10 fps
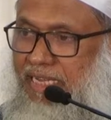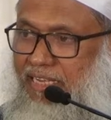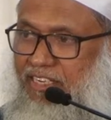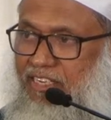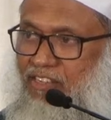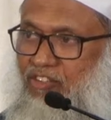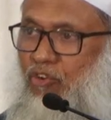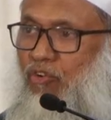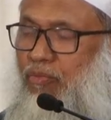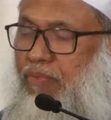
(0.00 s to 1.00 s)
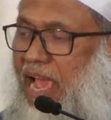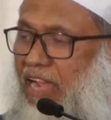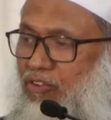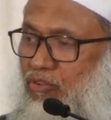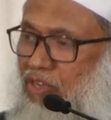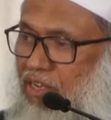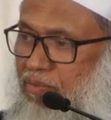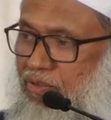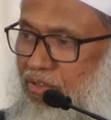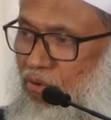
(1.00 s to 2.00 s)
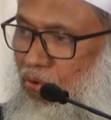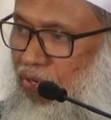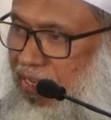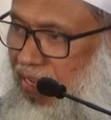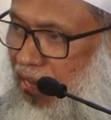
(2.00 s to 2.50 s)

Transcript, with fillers: his soul back to him so he can